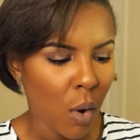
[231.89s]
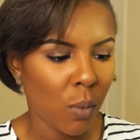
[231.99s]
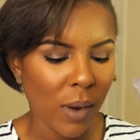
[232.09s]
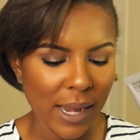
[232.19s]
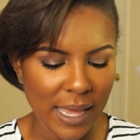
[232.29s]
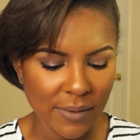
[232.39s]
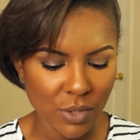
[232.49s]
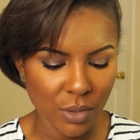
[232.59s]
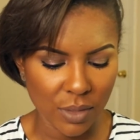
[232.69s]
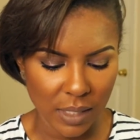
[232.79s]
Right
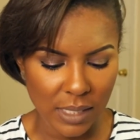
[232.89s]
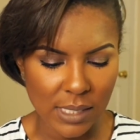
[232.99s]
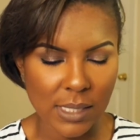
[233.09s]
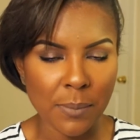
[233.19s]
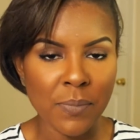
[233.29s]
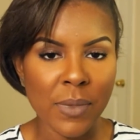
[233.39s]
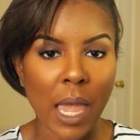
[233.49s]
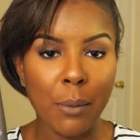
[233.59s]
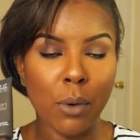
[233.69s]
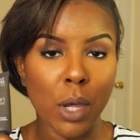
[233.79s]
after this,
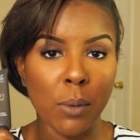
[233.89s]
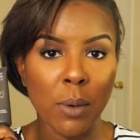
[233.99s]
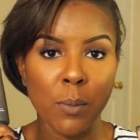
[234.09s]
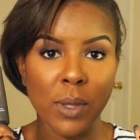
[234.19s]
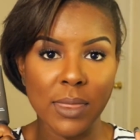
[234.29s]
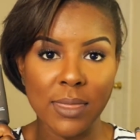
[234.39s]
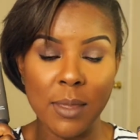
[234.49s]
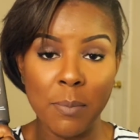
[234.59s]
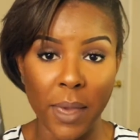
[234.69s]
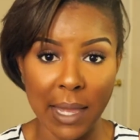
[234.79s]
I will go in with
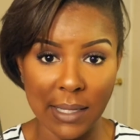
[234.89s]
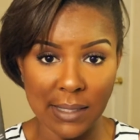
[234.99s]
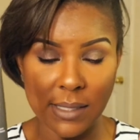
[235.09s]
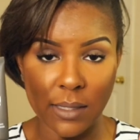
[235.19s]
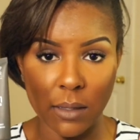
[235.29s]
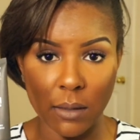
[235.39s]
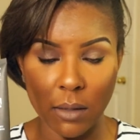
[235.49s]
the base,